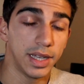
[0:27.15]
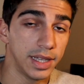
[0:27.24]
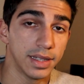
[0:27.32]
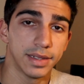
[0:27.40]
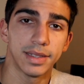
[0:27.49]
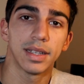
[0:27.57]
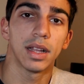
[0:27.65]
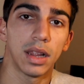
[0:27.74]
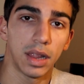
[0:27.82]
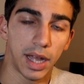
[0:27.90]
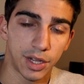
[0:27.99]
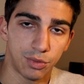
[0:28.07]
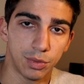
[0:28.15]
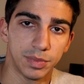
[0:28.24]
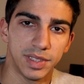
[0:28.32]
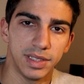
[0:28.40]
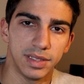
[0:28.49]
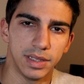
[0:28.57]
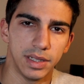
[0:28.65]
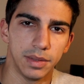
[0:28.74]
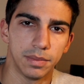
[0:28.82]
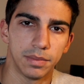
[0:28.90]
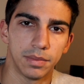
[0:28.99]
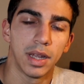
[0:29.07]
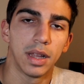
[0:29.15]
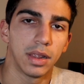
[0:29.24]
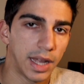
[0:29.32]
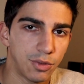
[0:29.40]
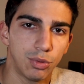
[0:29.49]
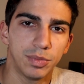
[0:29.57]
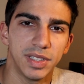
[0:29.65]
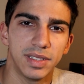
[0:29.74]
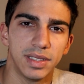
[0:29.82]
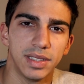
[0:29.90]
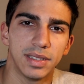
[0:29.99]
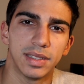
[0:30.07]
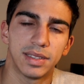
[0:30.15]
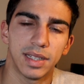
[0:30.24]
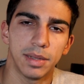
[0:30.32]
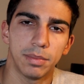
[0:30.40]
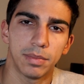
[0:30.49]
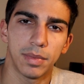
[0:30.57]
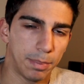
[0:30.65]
is Lightroom CC. Lightroom CC is the same